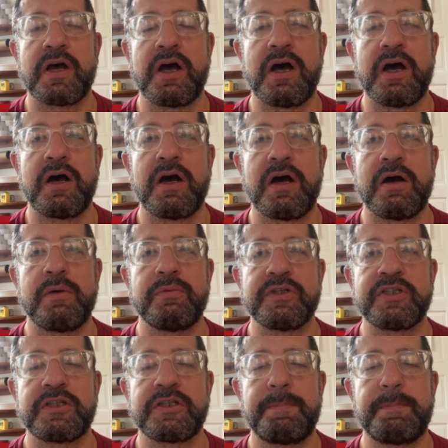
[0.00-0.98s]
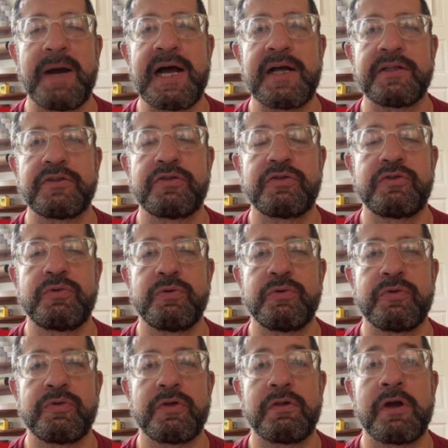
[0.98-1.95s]
a response
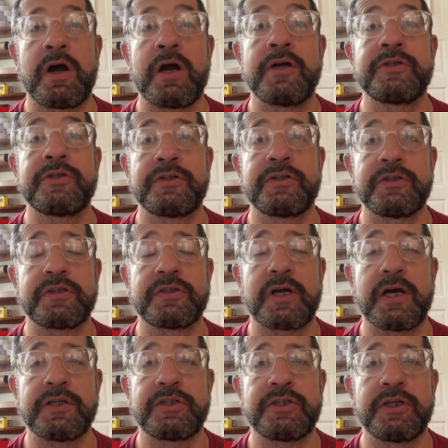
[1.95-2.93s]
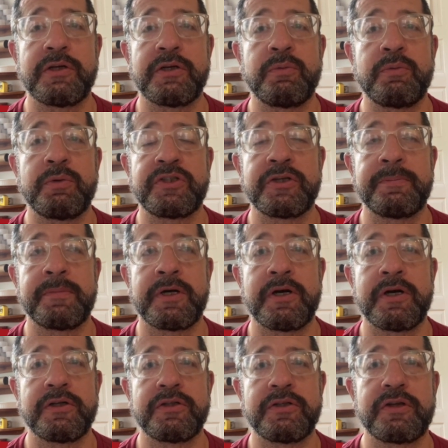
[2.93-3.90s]
to the larger discussion which
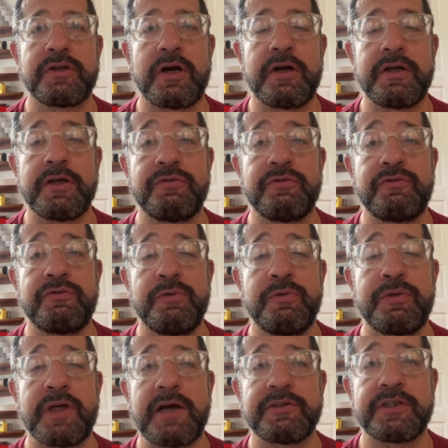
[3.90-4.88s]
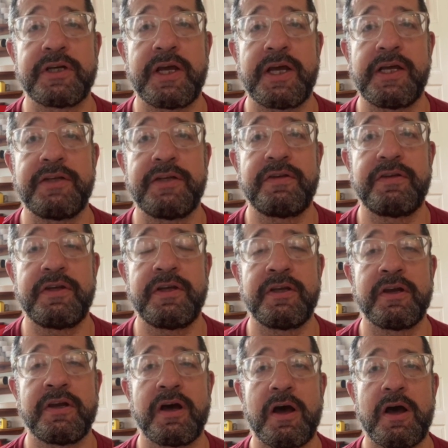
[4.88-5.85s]
emerged starting in 2018